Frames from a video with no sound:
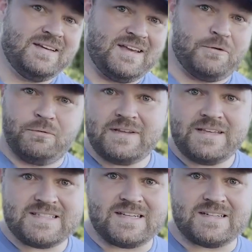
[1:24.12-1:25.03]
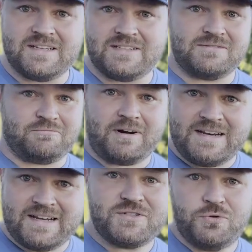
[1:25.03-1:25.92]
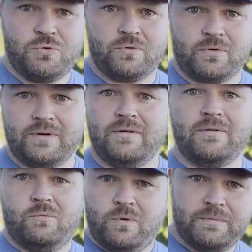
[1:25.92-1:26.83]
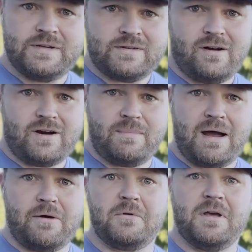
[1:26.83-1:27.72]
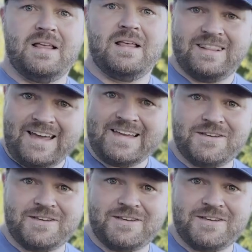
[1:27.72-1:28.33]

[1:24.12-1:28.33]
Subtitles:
it really isn't. It's right next door when we talk about light